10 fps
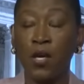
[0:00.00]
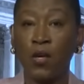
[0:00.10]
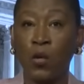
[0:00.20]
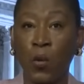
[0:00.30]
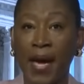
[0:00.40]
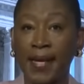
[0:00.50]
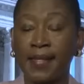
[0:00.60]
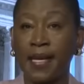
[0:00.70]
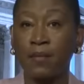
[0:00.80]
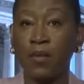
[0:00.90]
who had
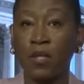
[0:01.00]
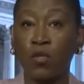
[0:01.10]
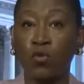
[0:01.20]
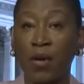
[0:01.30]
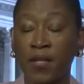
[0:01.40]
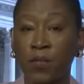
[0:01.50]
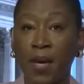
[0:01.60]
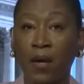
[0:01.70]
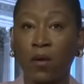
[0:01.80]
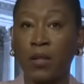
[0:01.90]
some distress,
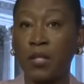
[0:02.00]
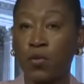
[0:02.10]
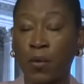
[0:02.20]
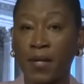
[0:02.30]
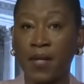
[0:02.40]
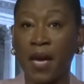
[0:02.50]
medical distress